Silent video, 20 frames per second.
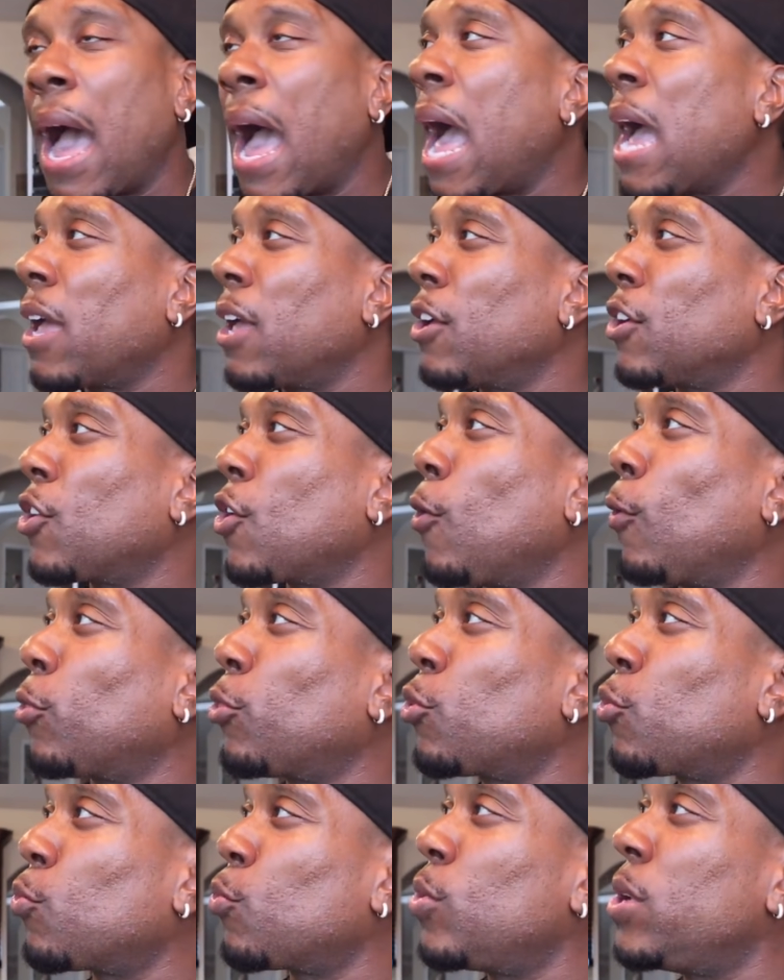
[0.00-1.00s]
I could
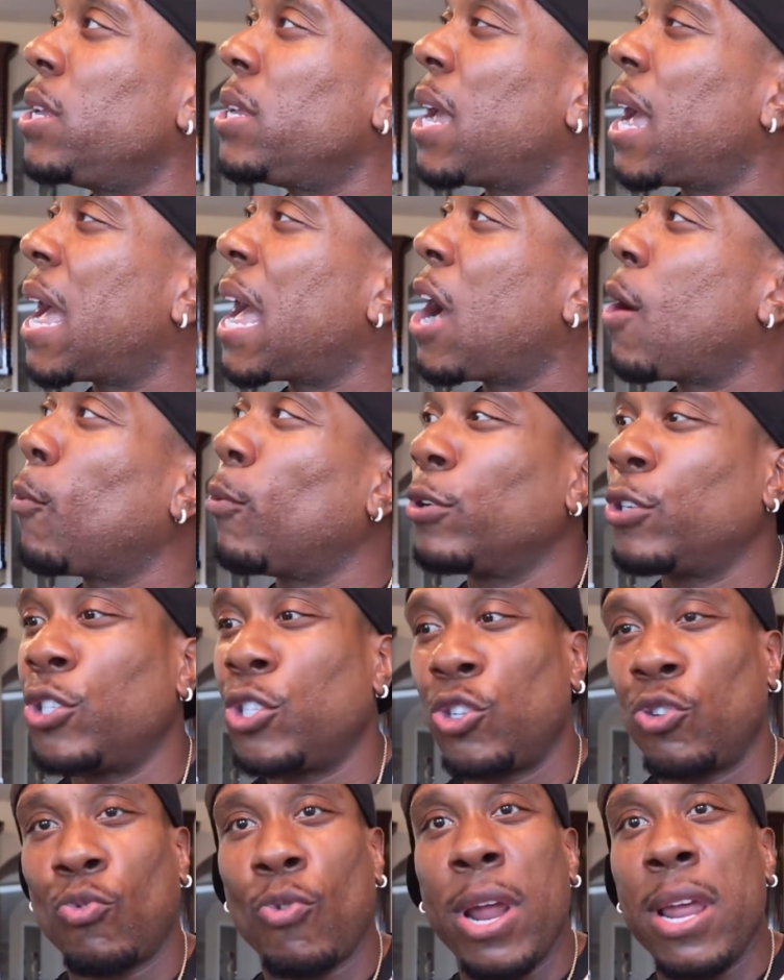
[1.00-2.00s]
go three hours
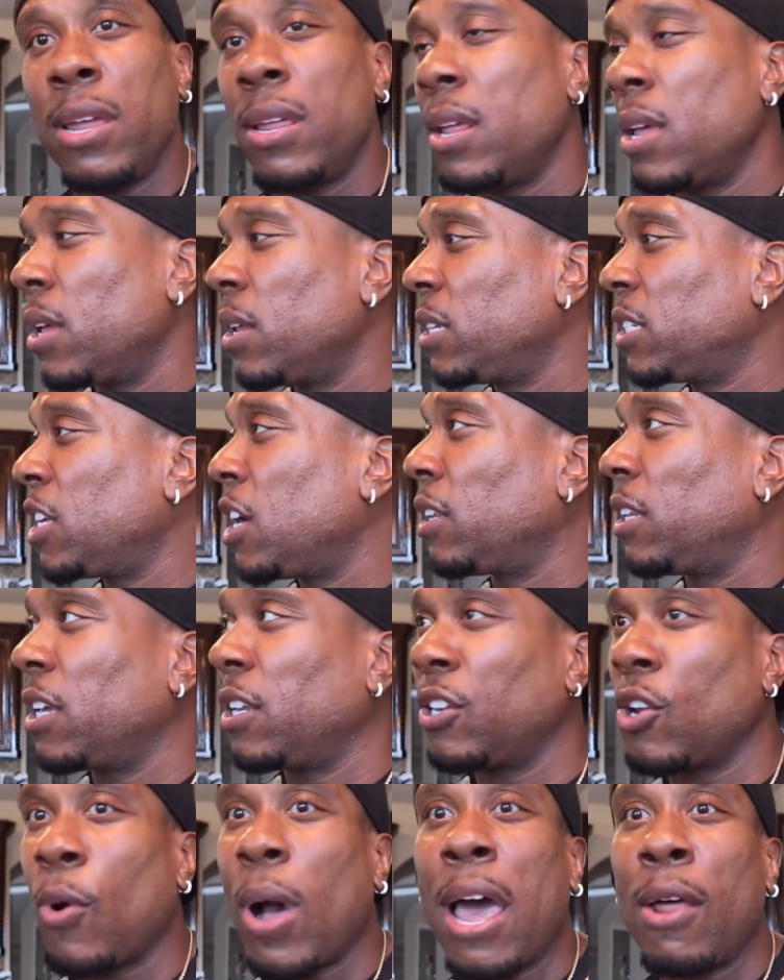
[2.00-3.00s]
straight telling no.